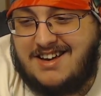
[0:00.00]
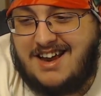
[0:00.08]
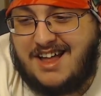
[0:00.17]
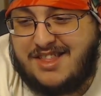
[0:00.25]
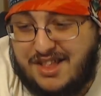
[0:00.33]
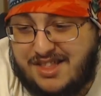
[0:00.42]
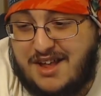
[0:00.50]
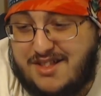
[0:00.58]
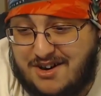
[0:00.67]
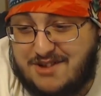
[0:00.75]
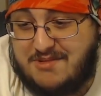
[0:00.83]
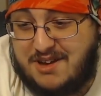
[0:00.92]
since I
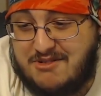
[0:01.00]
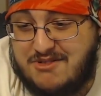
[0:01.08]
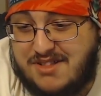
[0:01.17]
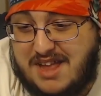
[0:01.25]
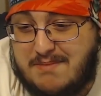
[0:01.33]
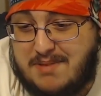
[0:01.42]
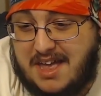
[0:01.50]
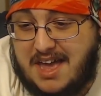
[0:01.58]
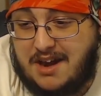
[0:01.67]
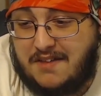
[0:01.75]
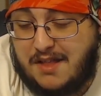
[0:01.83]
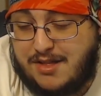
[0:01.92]
started playing RuneScape
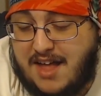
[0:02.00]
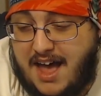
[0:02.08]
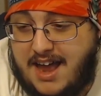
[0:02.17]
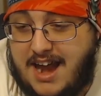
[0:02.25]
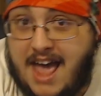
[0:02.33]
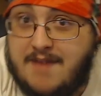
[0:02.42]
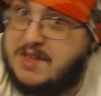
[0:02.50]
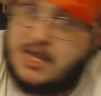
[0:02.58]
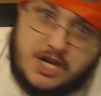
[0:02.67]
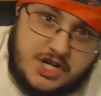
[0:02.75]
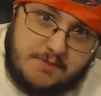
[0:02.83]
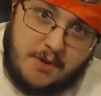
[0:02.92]
again on the side, I haven't
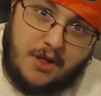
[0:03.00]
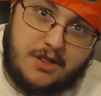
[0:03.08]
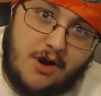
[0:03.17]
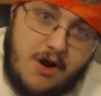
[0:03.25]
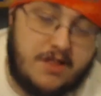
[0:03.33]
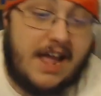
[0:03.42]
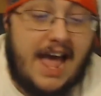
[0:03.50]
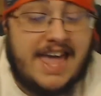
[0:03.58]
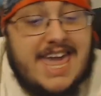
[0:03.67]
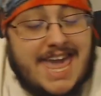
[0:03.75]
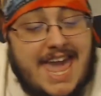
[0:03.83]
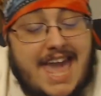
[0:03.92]
touched Brawl Stars. Like, I
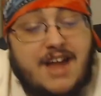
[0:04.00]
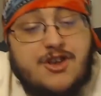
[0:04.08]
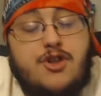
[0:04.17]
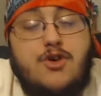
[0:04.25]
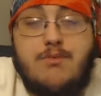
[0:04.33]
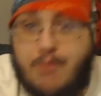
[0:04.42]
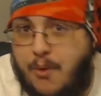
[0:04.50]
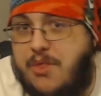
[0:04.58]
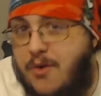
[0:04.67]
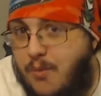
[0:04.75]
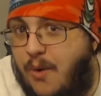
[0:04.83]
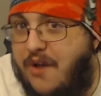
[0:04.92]
can't do more
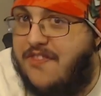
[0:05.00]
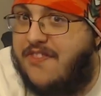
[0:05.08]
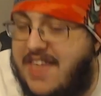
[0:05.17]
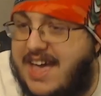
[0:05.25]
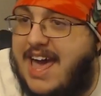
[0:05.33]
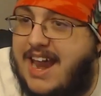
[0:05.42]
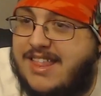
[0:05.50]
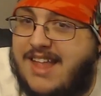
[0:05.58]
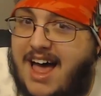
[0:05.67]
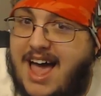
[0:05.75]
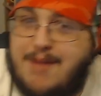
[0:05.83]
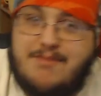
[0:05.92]
than one thing at a
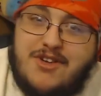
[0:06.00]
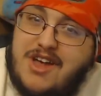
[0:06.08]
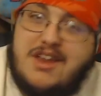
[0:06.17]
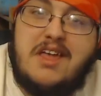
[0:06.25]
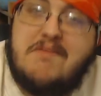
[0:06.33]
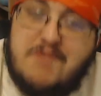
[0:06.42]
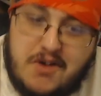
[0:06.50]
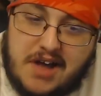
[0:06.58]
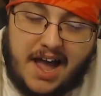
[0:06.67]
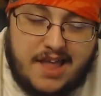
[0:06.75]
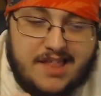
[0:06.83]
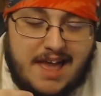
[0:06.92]
time. Do any of you
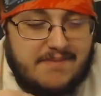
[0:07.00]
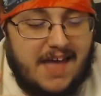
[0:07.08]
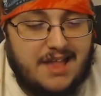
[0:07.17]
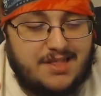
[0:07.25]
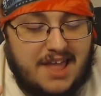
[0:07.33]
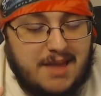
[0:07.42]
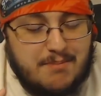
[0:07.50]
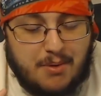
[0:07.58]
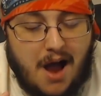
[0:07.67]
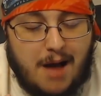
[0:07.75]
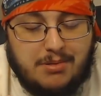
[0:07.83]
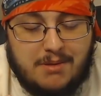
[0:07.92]
guys have that same
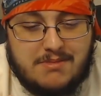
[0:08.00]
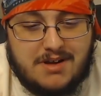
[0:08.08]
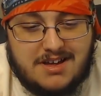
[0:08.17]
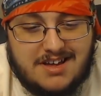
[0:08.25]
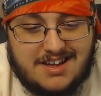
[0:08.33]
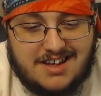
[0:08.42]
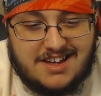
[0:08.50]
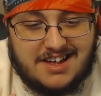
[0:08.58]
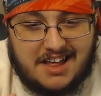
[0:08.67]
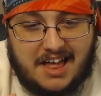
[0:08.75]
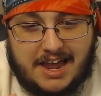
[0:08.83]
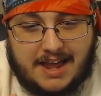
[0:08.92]
problem?
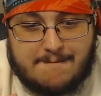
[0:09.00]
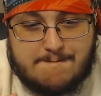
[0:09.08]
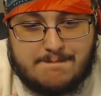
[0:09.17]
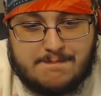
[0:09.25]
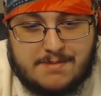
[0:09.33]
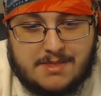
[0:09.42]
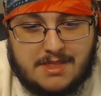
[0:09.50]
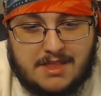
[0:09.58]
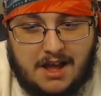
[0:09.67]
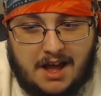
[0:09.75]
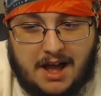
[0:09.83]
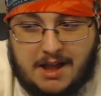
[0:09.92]
Like,
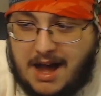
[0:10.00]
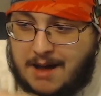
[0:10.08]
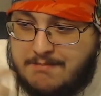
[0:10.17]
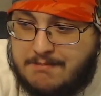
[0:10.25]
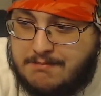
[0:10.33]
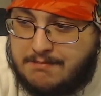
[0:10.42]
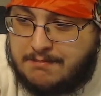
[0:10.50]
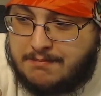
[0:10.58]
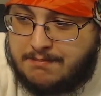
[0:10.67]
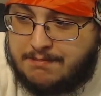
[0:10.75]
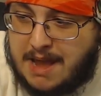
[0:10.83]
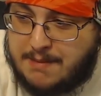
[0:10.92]
I got
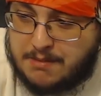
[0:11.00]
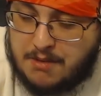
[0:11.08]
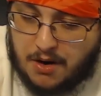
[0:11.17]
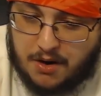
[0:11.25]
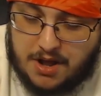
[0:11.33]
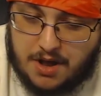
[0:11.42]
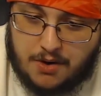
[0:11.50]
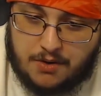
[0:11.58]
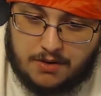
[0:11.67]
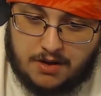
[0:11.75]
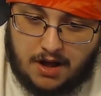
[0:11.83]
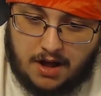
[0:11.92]
Paper Mario,